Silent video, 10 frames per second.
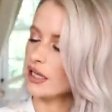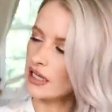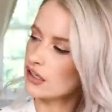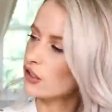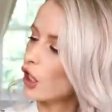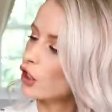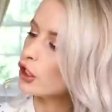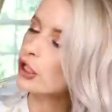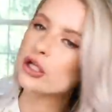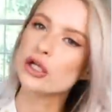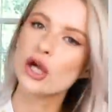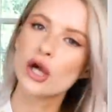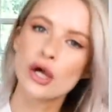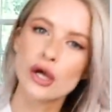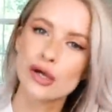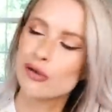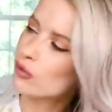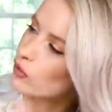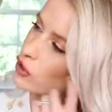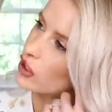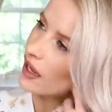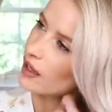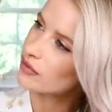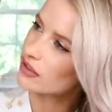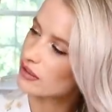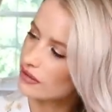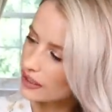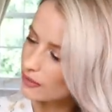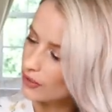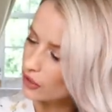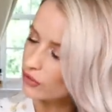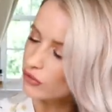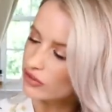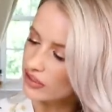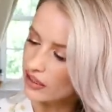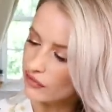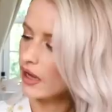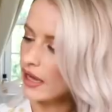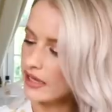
It's huge, absolutely massive.